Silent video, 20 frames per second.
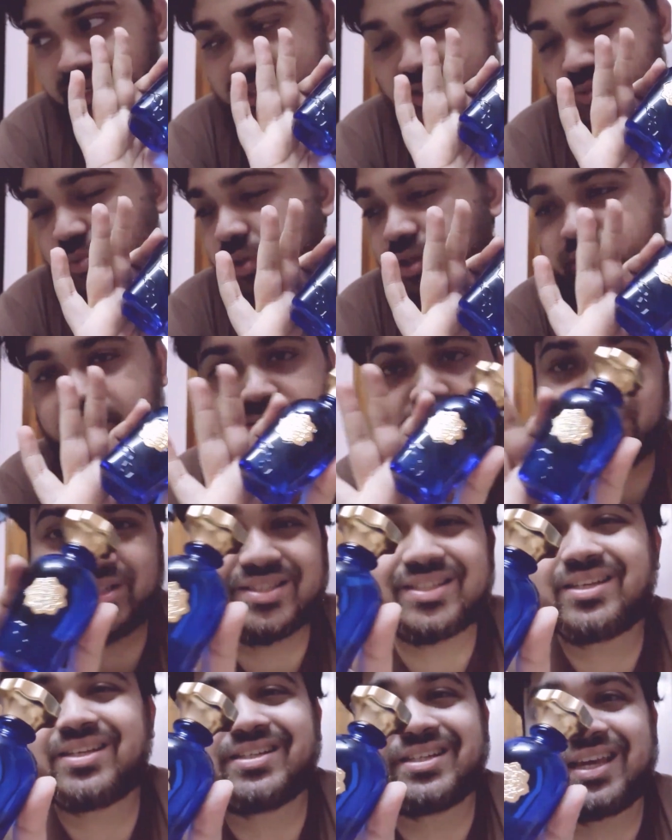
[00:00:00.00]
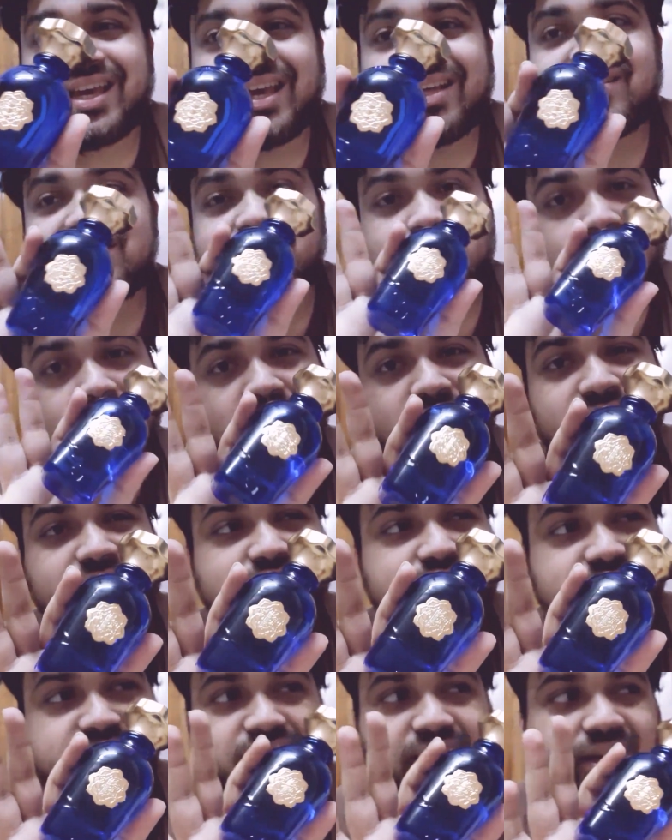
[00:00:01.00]
say that's where the versatility ends:
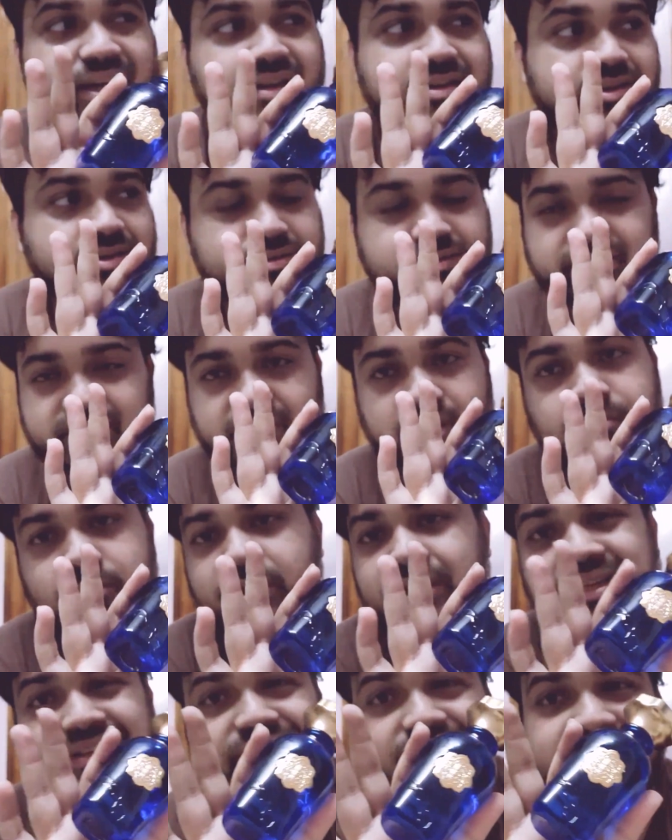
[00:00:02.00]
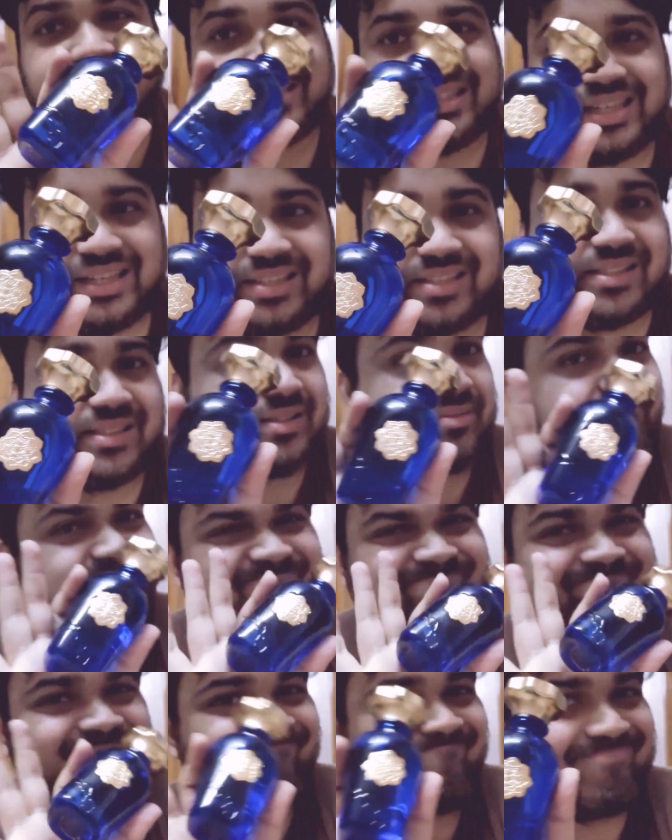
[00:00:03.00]
office and summer evening dates.
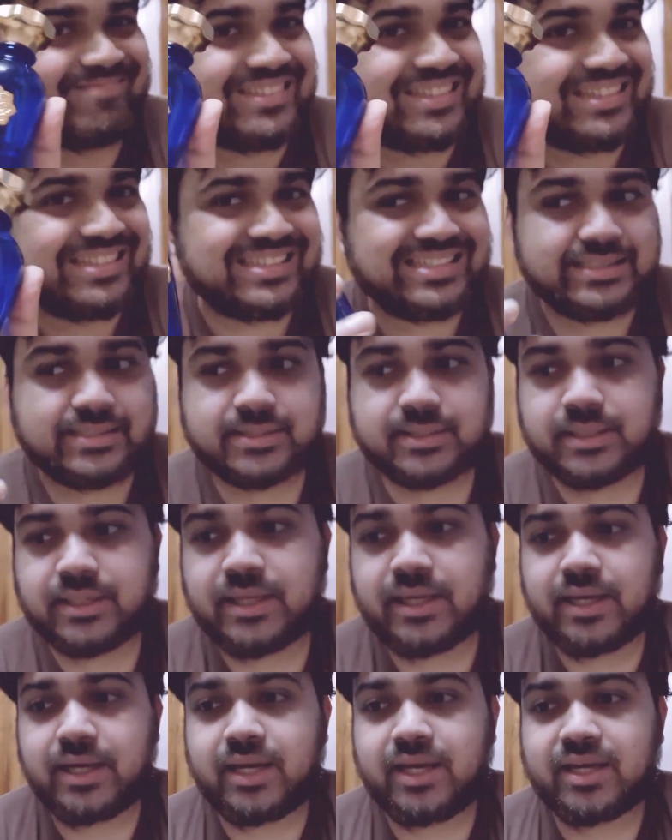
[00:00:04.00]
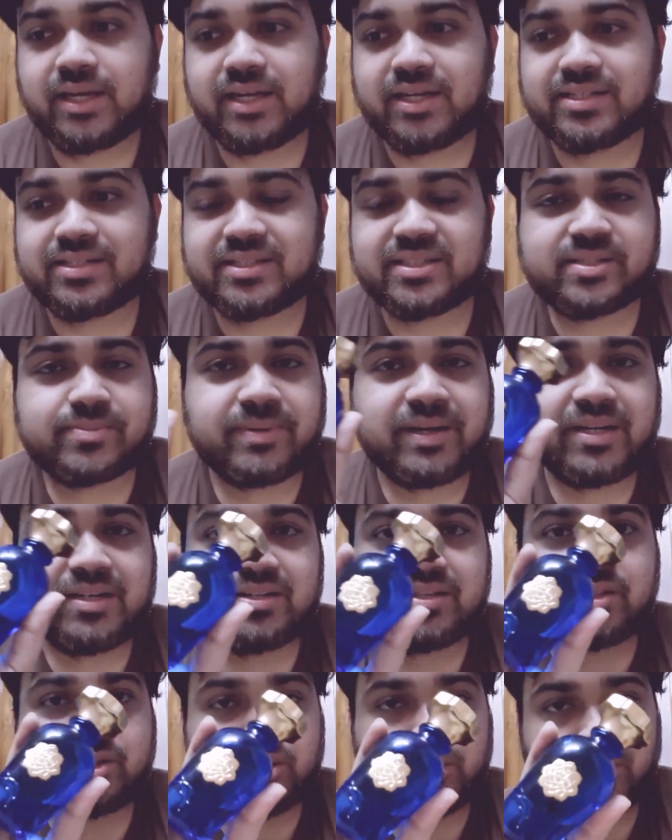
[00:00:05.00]
That's it, because the
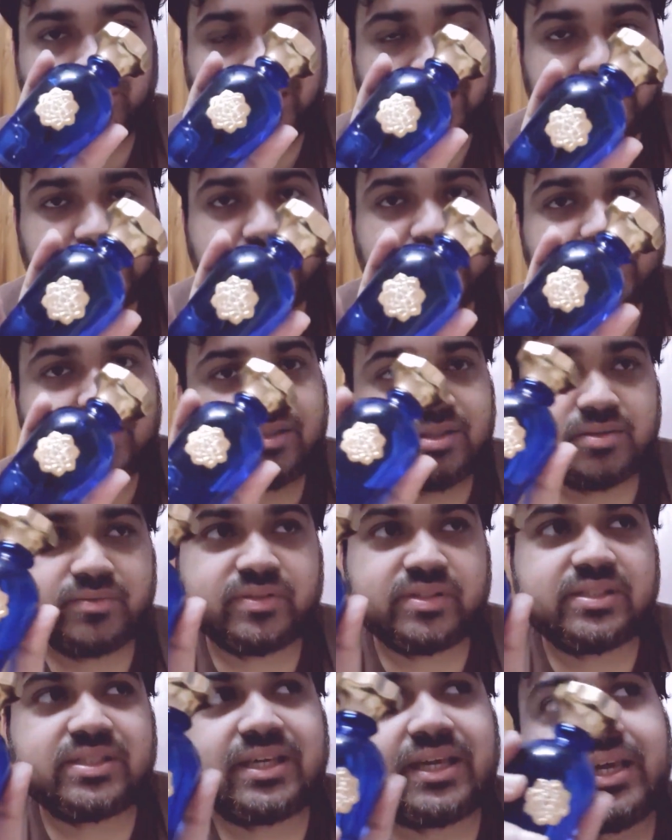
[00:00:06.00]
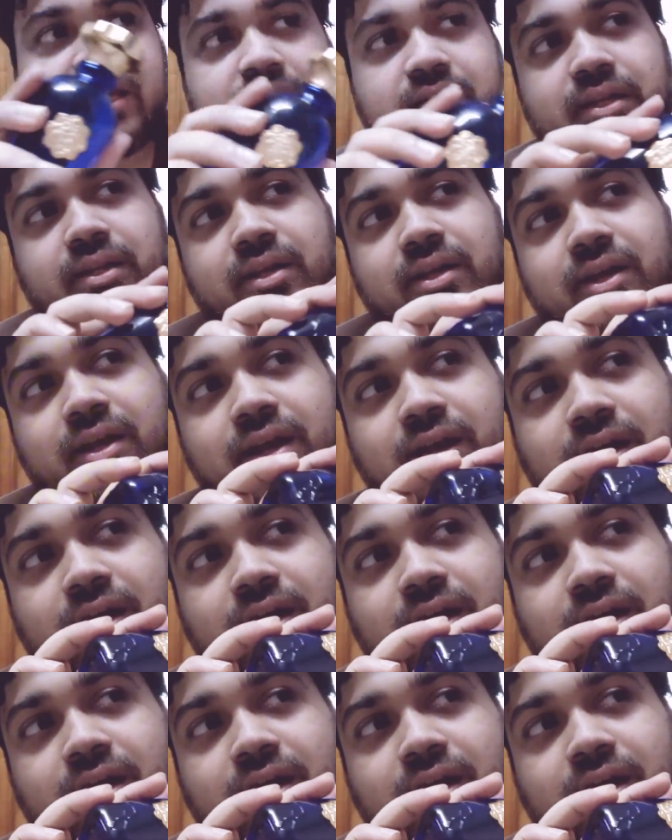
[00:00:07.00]
smell is so elegant and sophisticated.